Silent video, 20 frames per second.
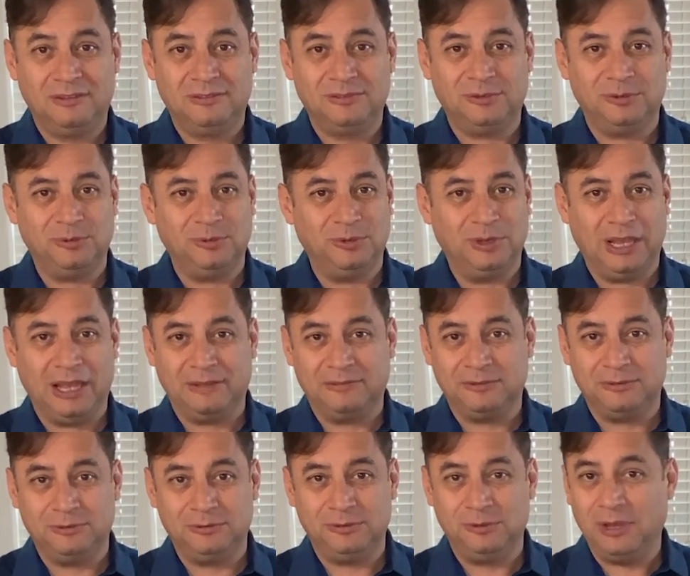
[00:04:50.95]
So you
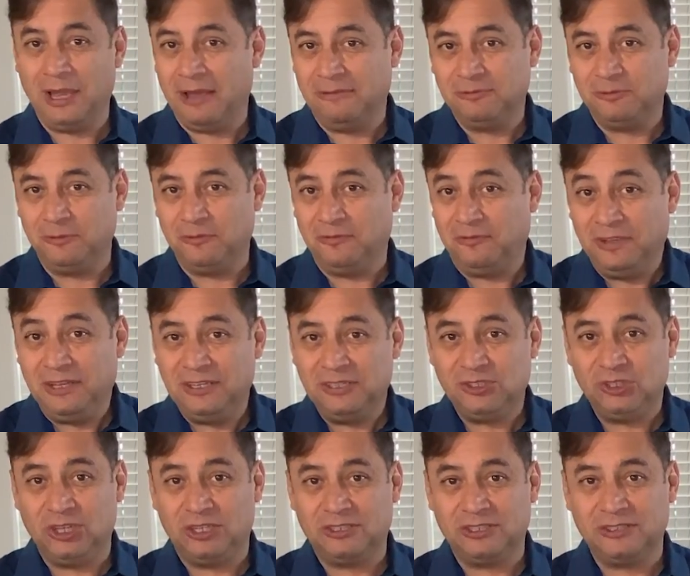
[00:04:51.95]
have to
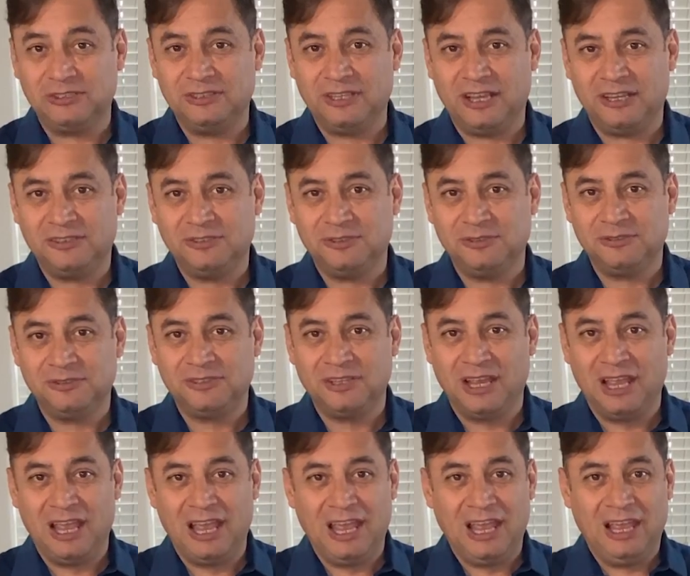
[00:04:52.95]
finish the transactions
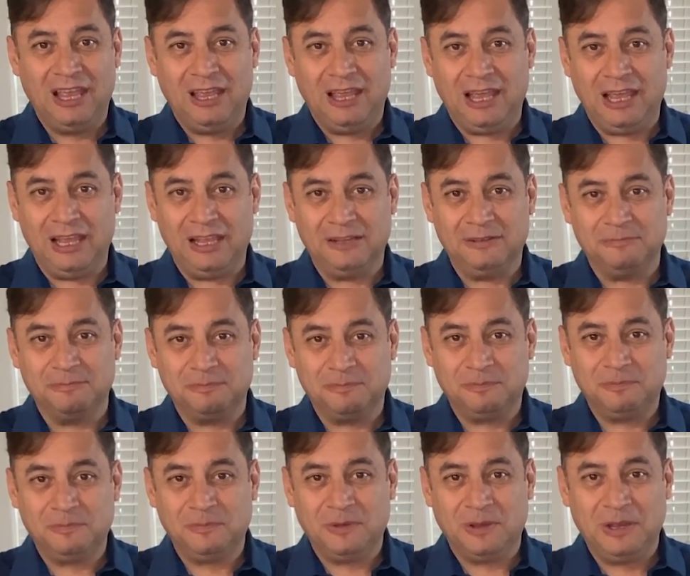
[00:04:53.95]
and
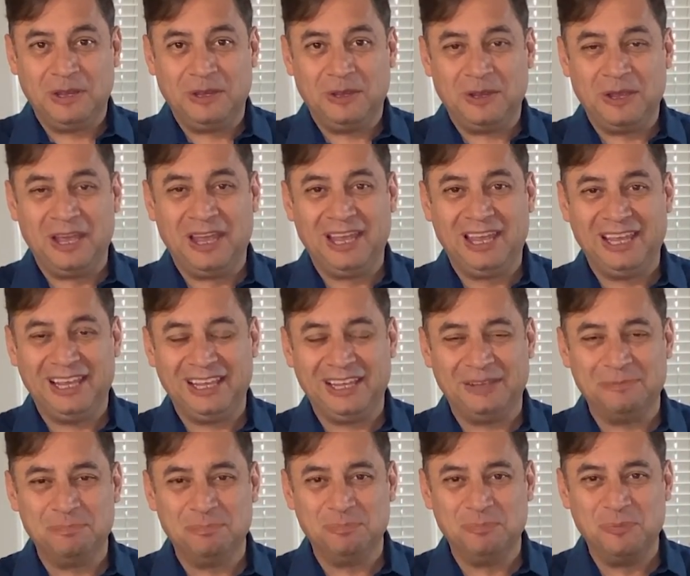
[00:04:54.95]

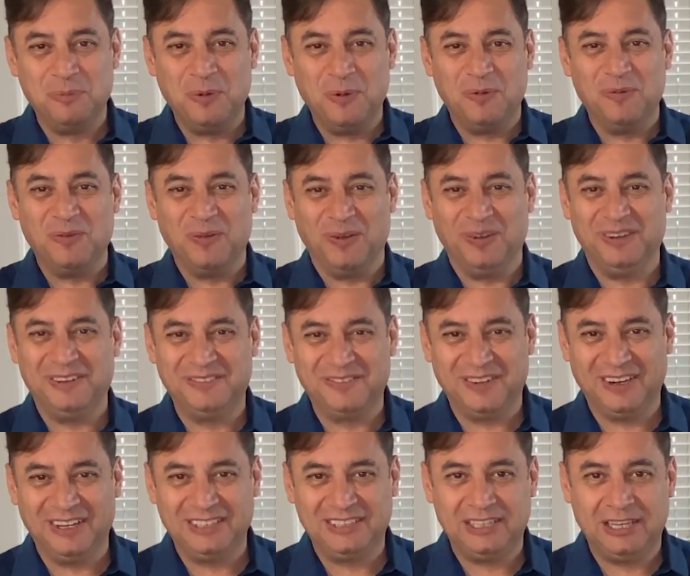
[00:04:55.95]
move on,
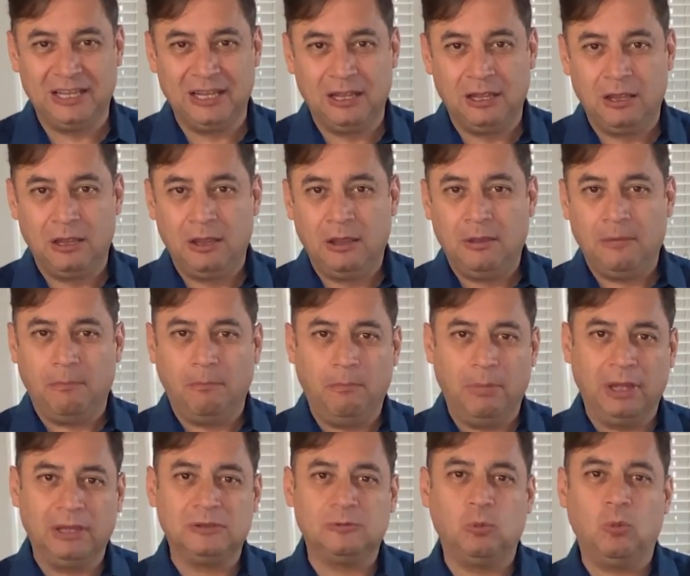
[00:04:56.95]
right?
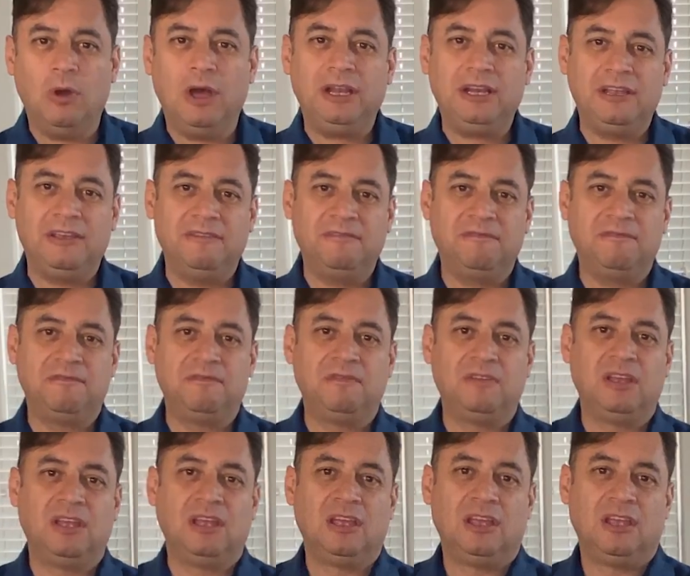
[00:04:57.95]
But what if
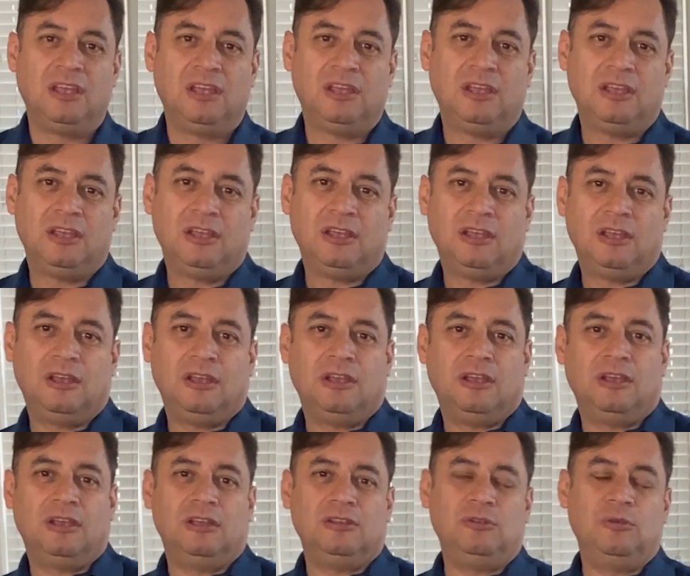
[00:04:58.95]

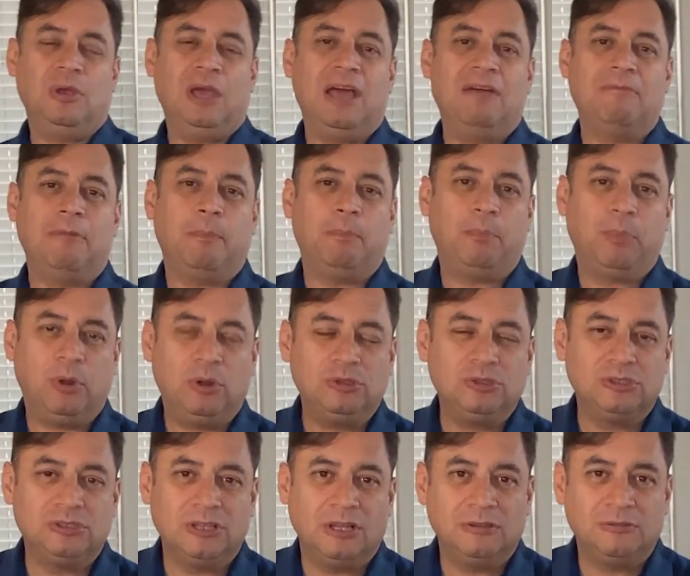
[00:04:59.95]
you have a
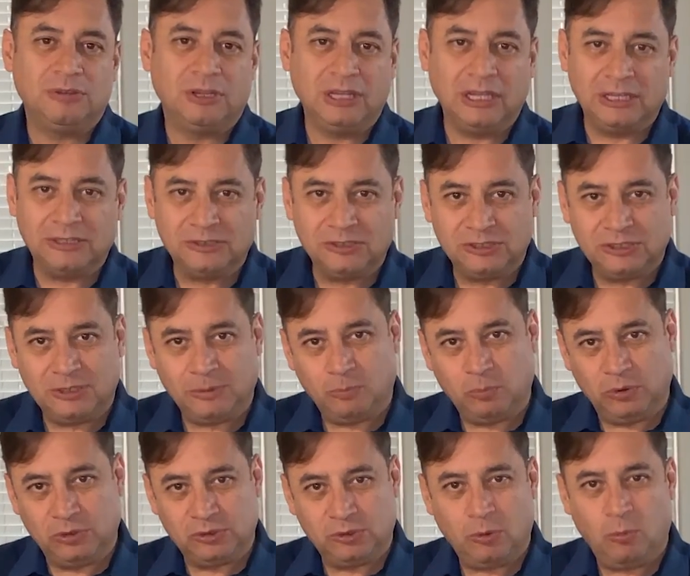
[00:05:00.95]
personal relationship
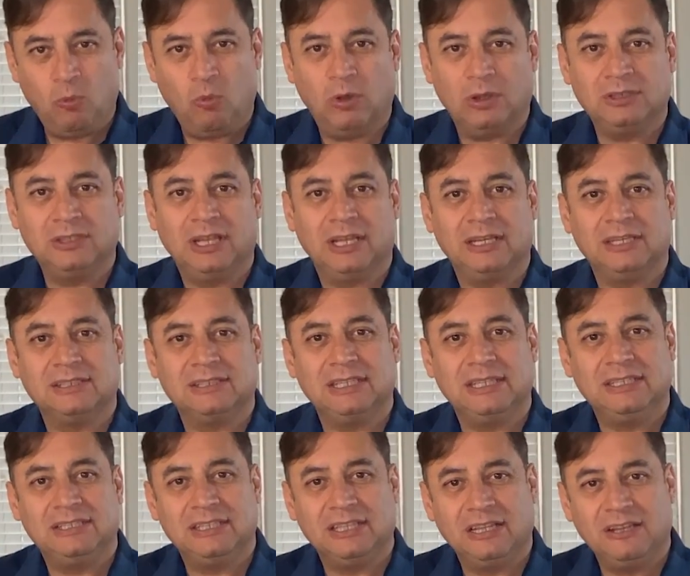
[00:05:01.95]
with someone that is
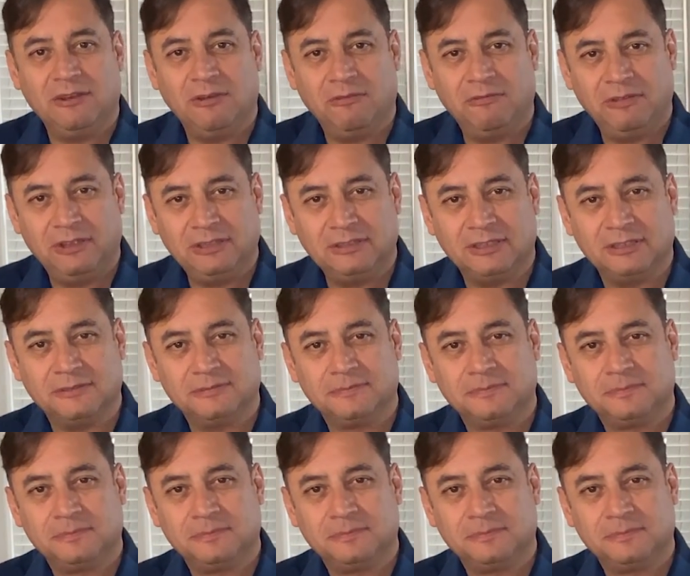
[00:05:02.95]
easily offended.